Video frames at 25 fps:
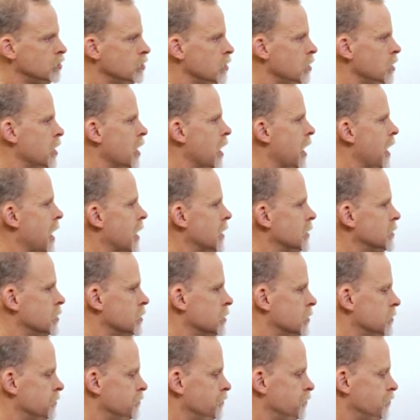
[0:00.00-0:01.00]
you need to ask.
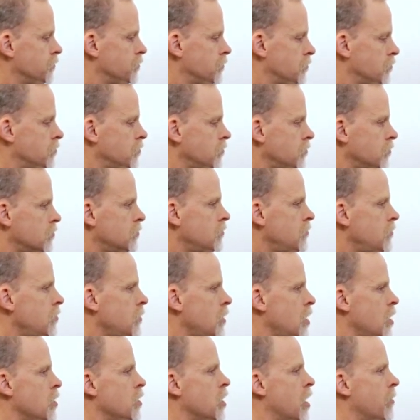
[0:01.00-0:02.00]

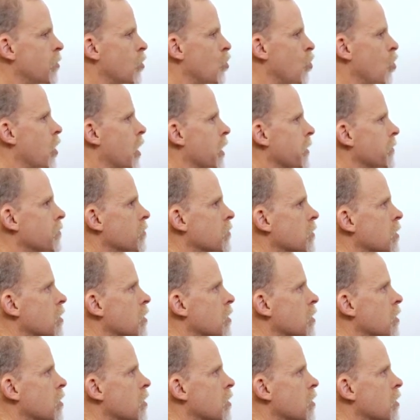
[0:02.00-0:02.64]
Number one,